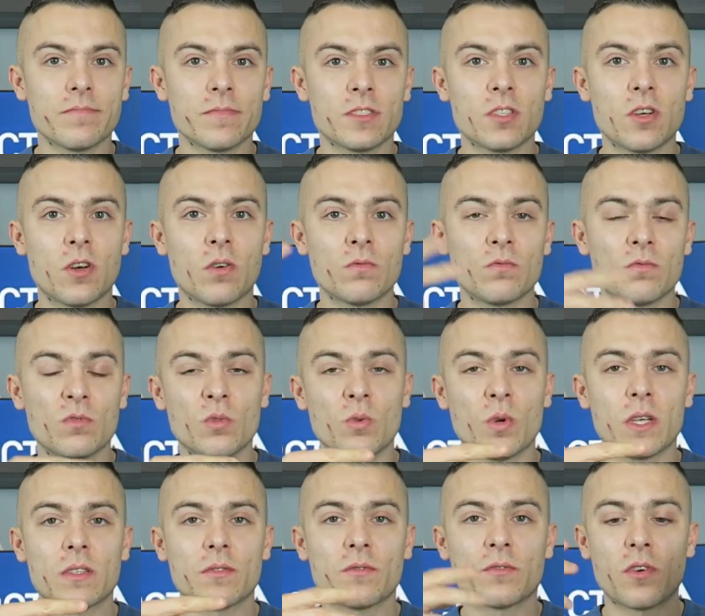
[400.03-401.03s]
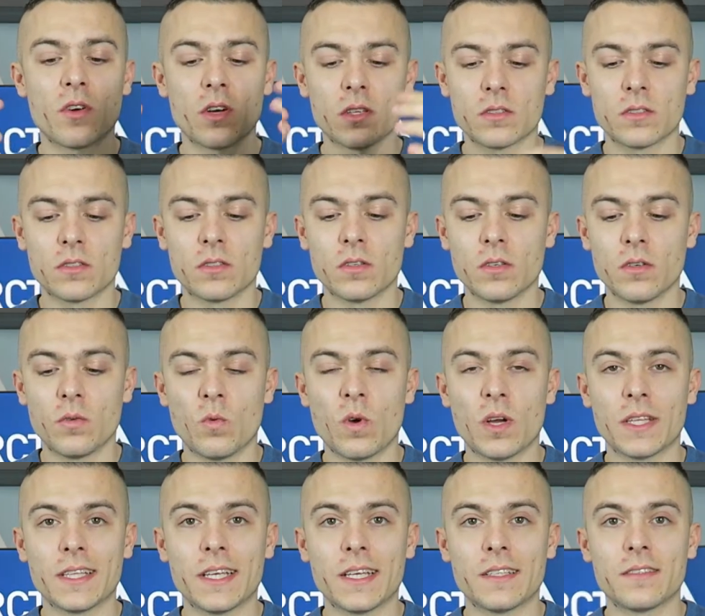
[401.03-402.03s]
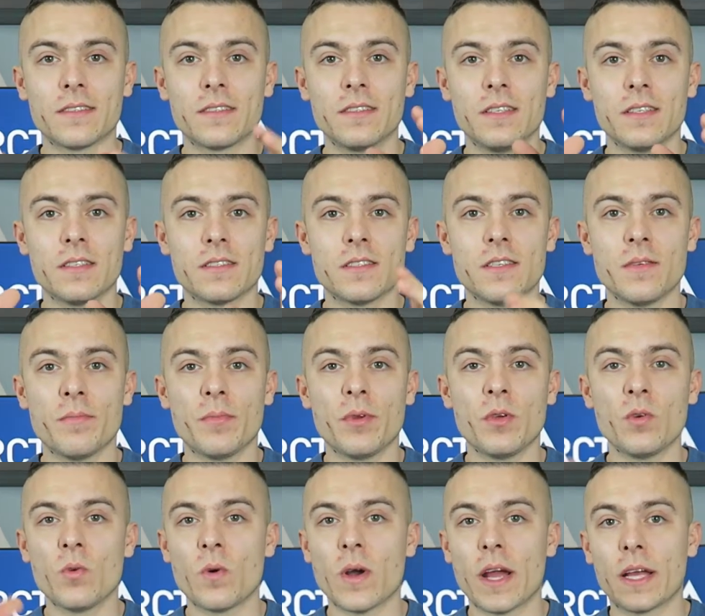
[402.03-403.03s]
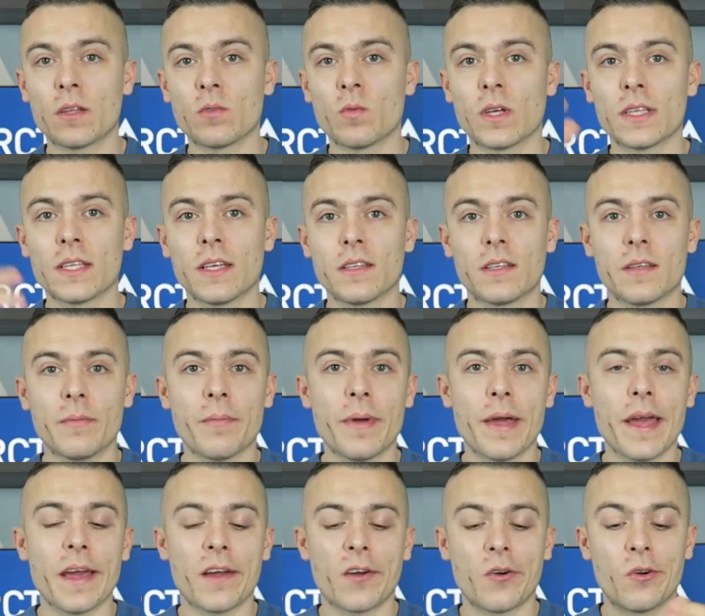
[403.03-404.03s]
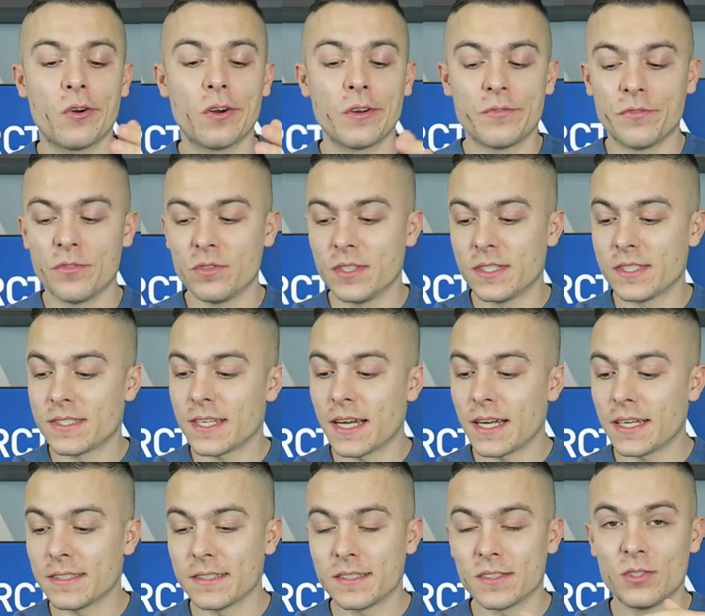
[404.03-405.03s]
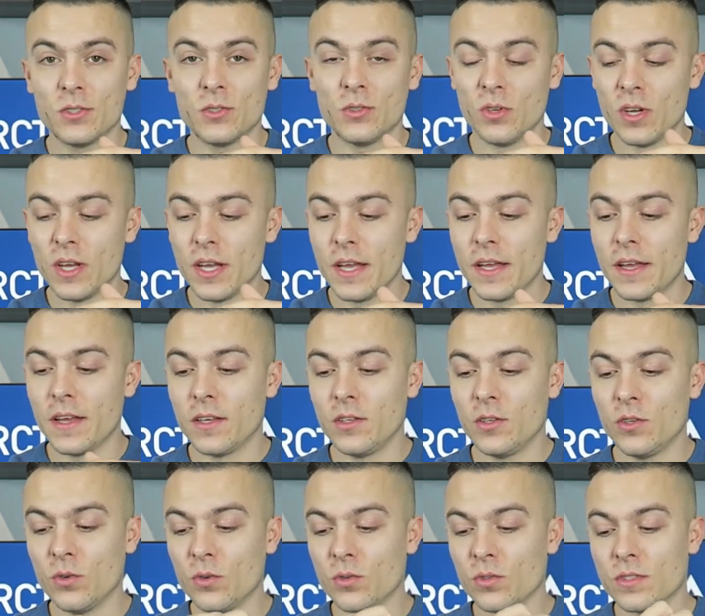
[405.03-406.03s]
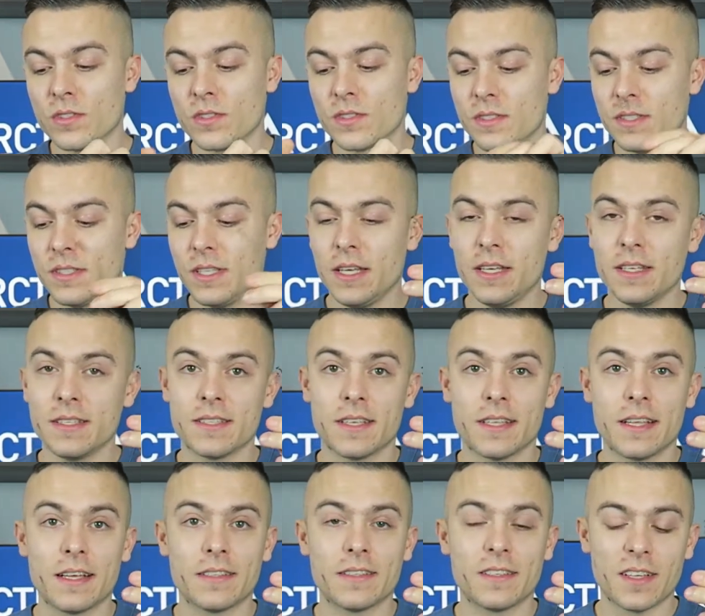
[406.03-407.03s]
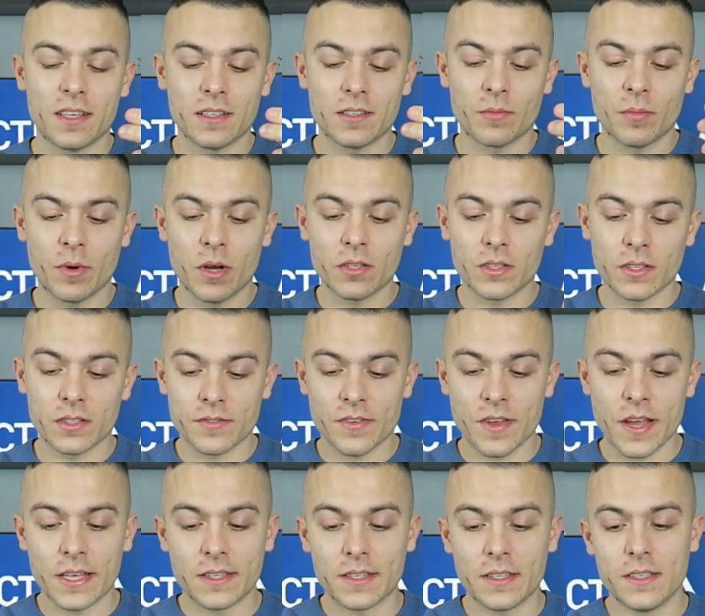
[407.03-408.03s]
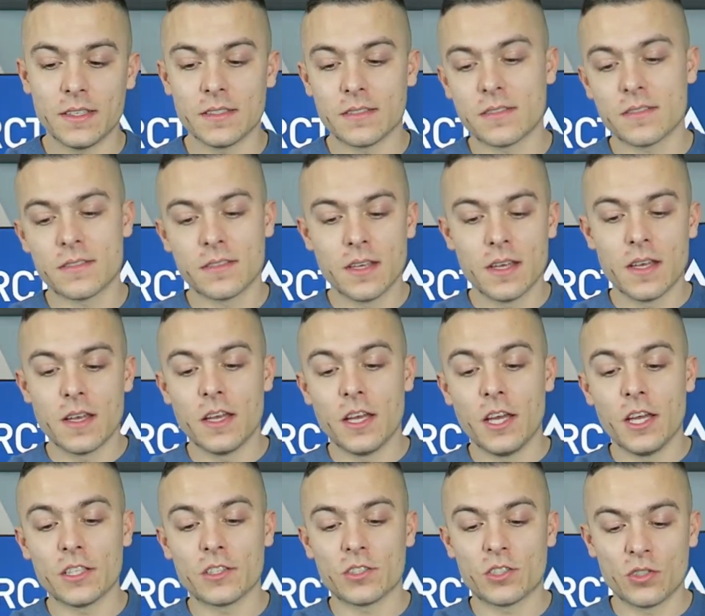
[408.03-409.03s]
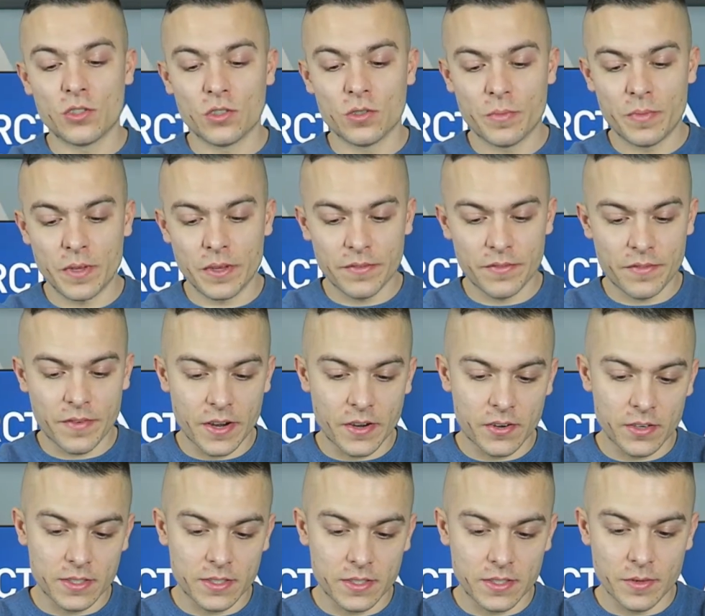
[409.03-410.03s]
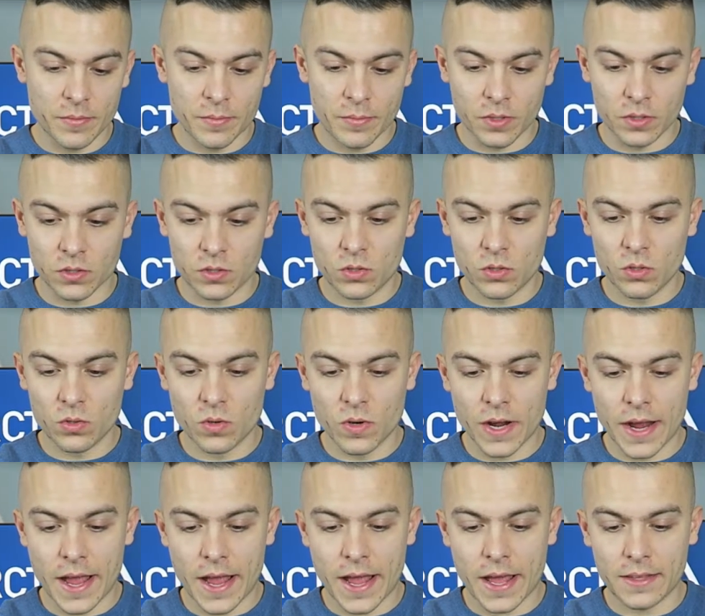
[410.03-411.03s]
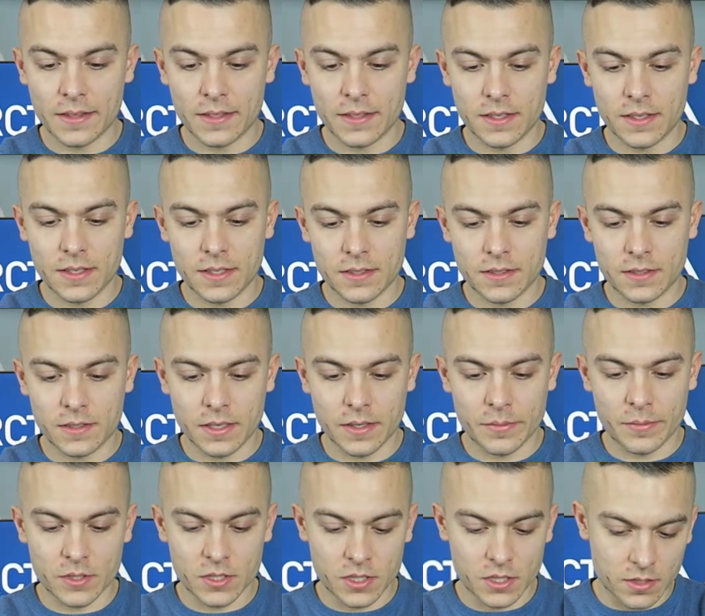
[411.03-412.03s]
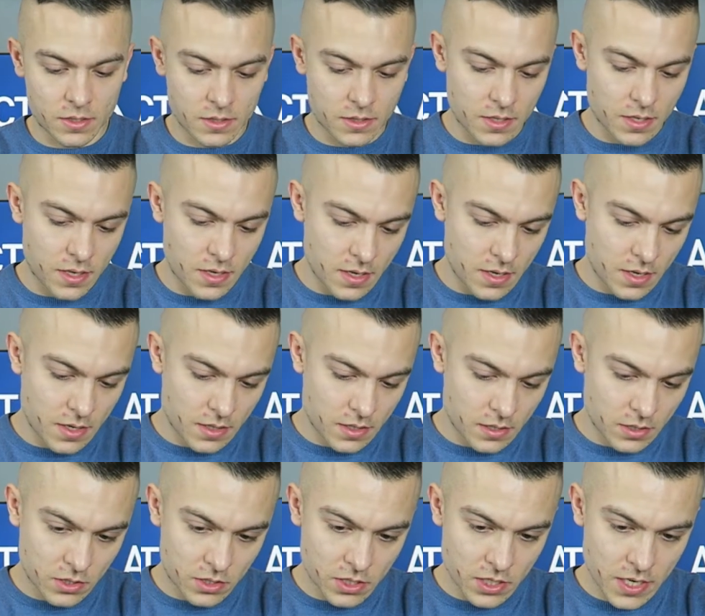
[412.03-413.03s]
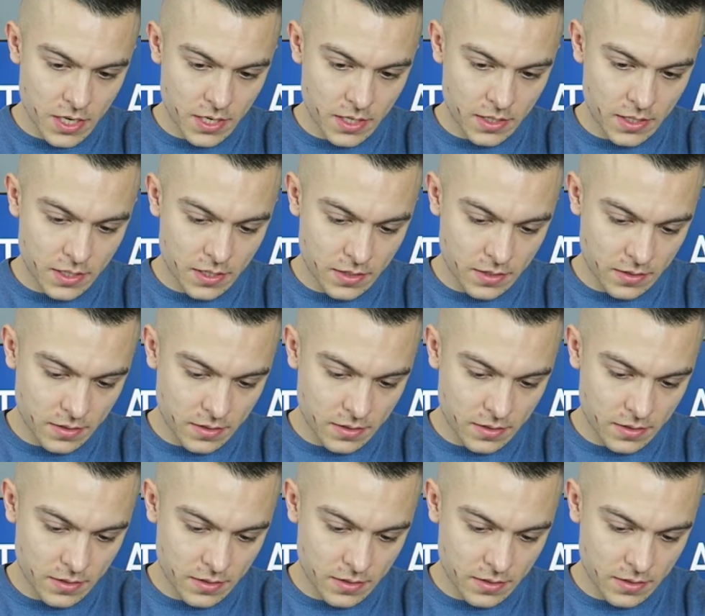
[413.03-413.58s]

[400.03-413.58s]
So two at the front, one at the CPU, and one at the back, or if you decide to use these and add another BioniX fan, it should be very simple to add it. Let me just check.